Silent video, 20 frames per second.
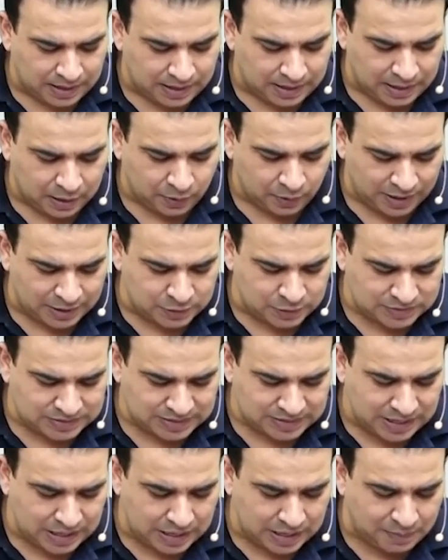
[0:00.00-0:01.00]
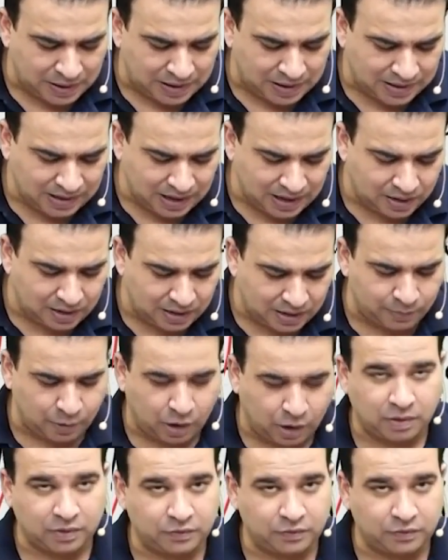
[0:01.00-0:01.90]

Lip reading: Now, as we said, hepatic artery proper.